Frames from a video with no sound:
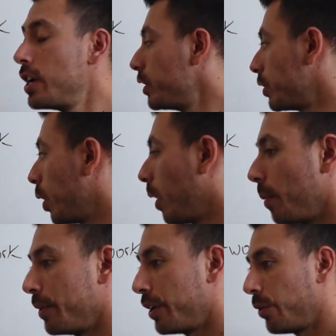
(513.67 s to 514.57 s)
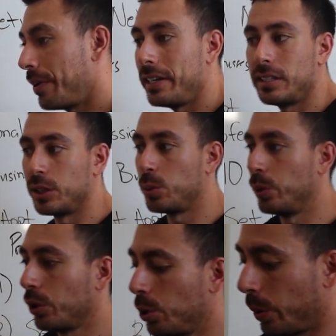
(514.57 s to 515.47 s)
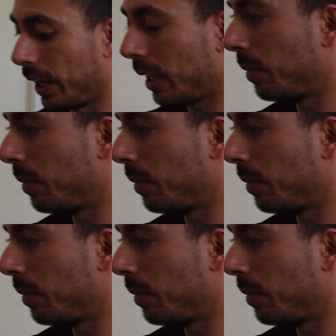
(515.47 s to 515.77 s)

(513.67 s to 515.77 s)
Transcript: So I'm gonna erase this real quick, give